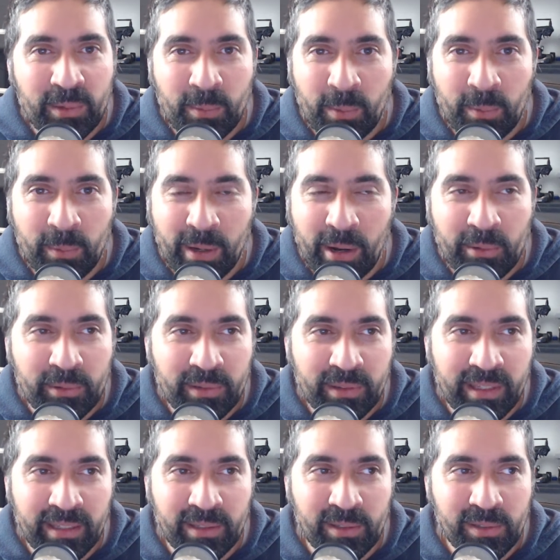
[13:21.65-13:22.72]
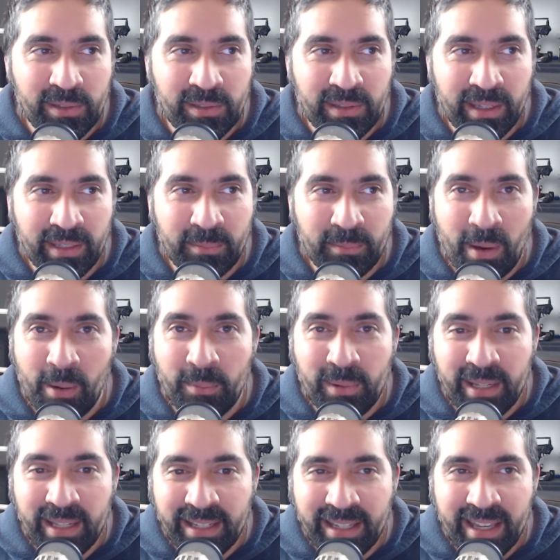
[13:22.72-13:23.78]
when we're out in
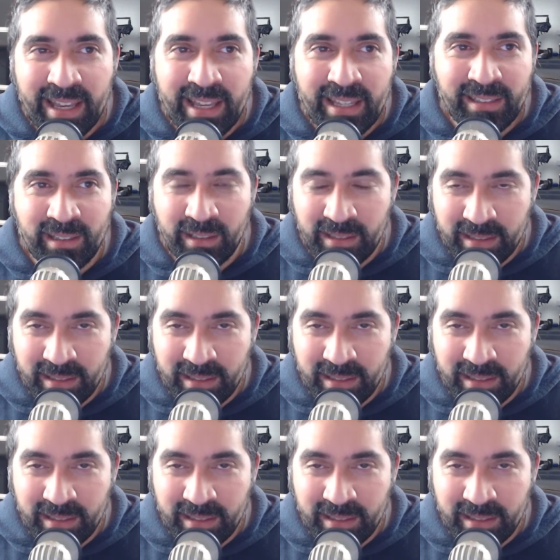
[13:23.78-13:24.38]
public, she's like,